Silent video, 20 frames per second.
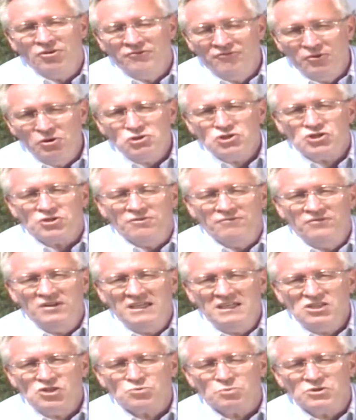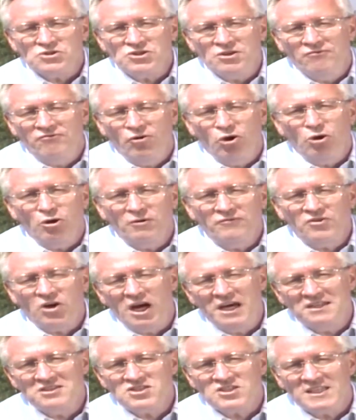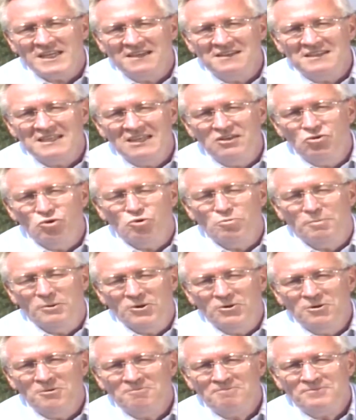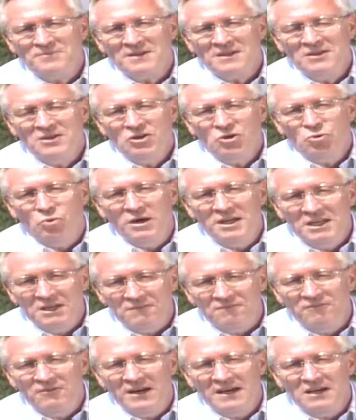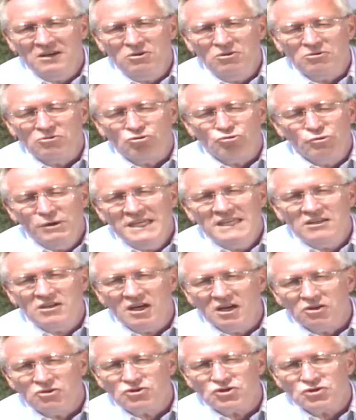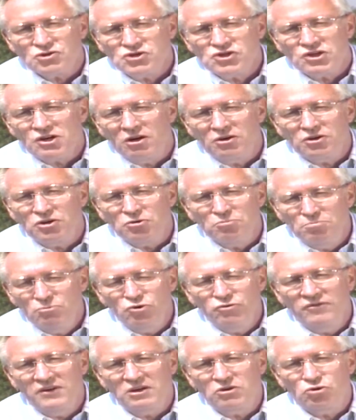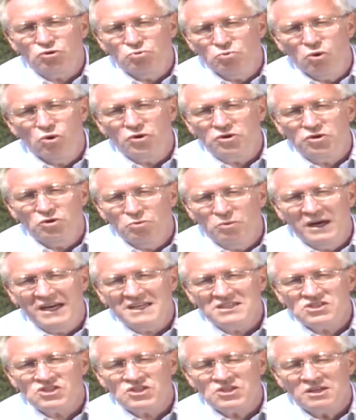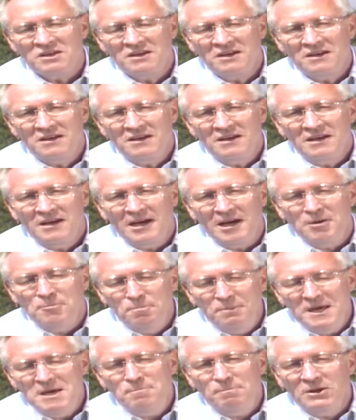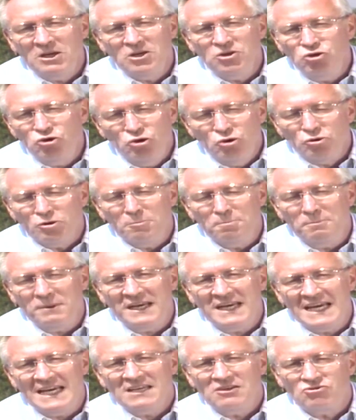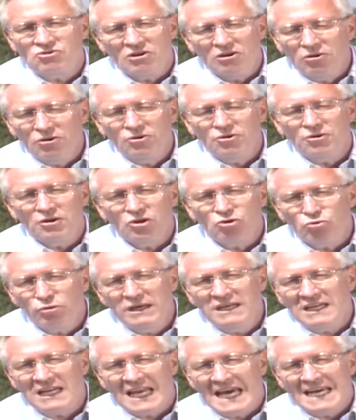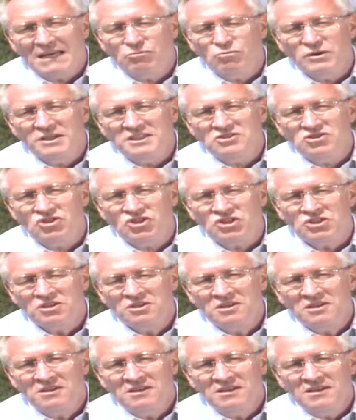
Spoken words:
The first of these was the fall of Constantinople. When it fell, Greek culture started moving toward the west, and people in Europe began to learn a Greek language.